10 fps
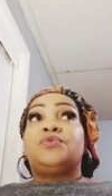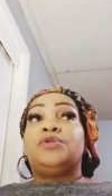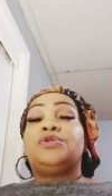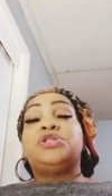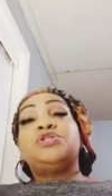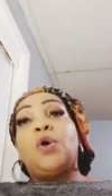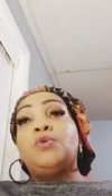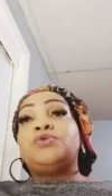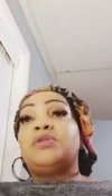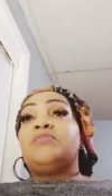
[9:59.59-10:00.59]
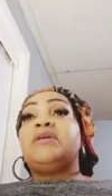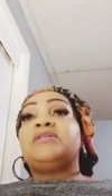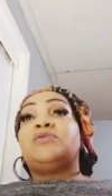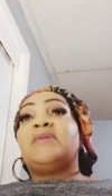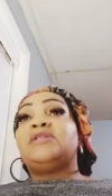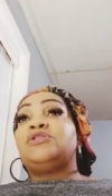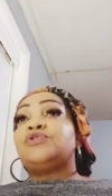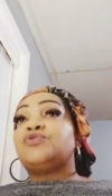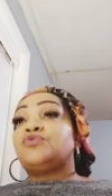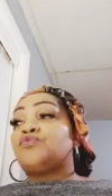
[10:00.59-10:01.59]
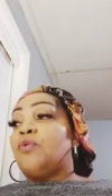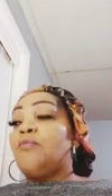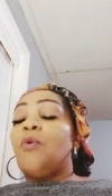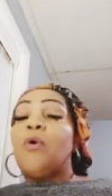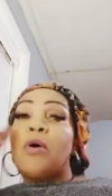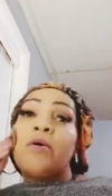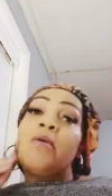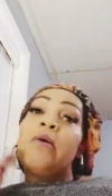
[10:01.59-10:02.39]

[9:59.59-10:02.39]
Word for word: you know, she's older than me, so my sisters were more